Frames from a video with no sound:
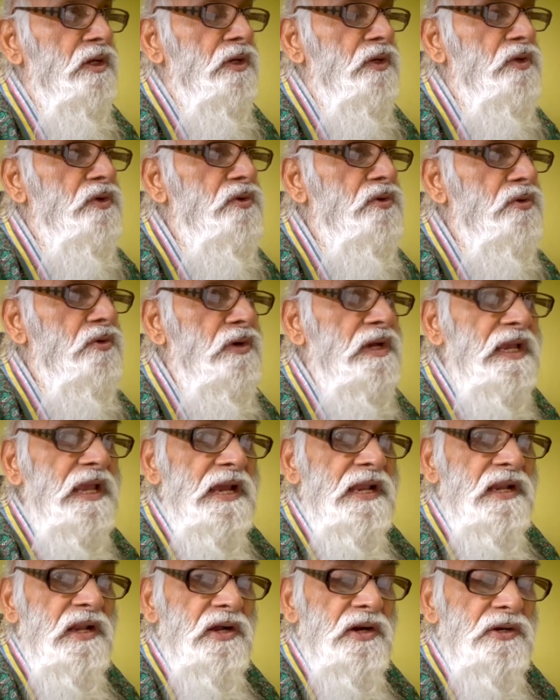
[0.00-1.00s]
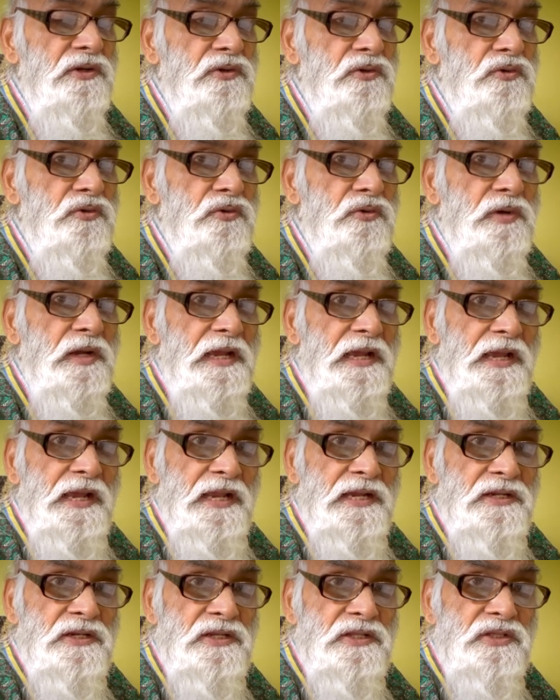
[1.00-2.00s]
You cannot do
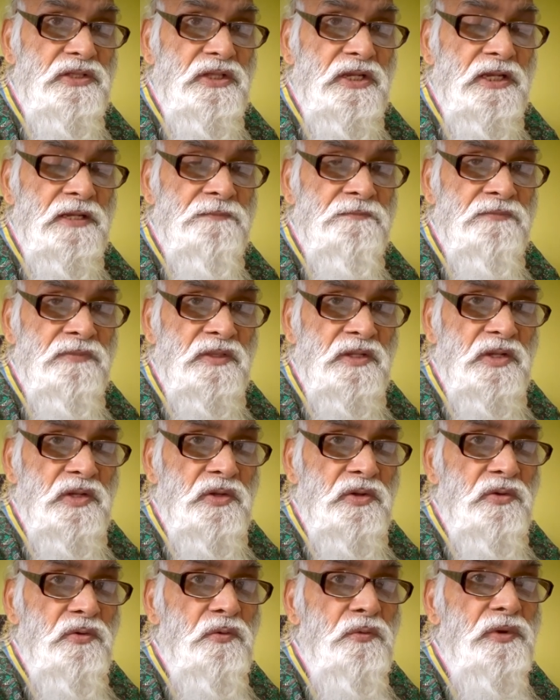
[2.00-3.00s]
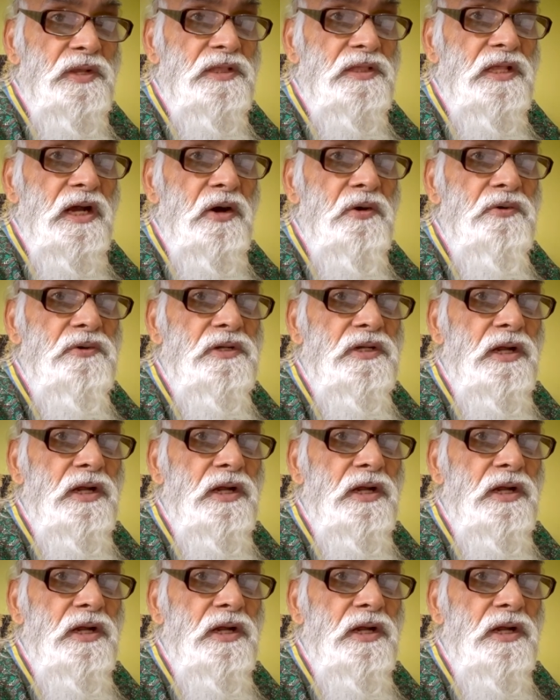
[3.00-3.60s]
anything without